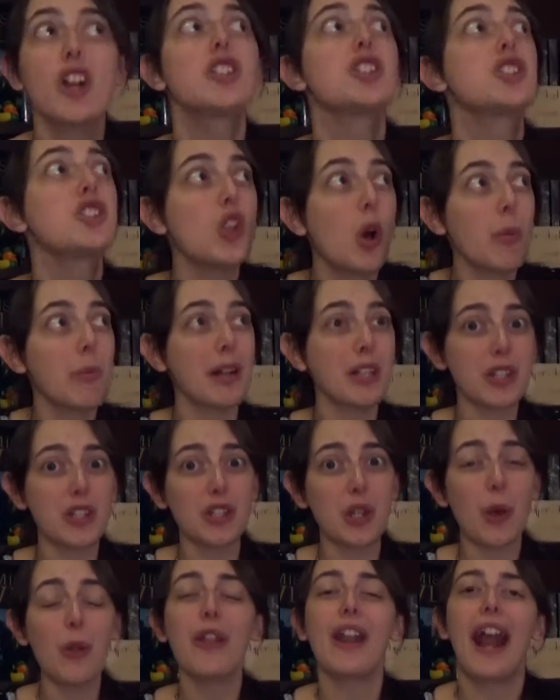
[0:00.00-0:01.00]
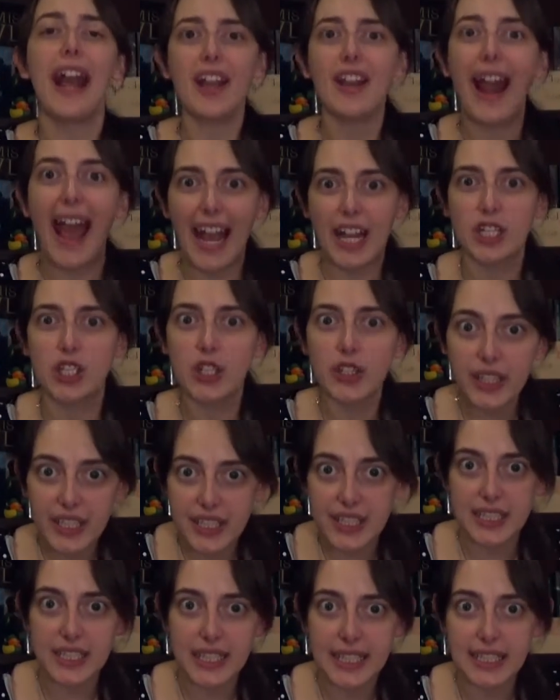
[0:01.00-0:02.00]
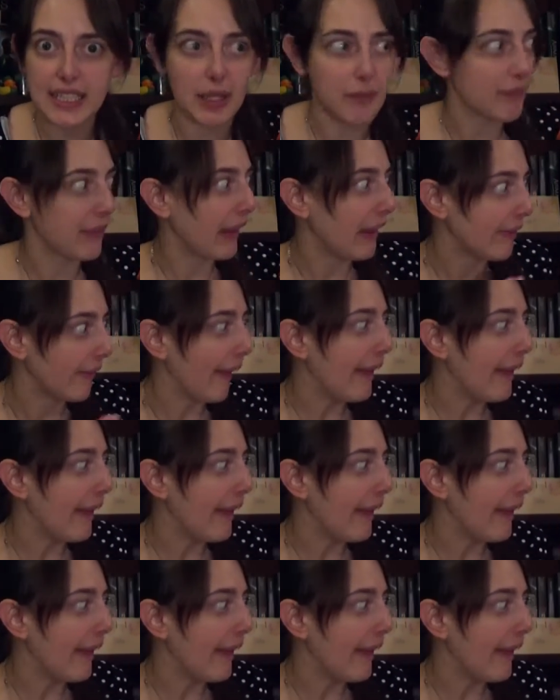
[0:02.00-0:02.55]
So much so that I could actually see something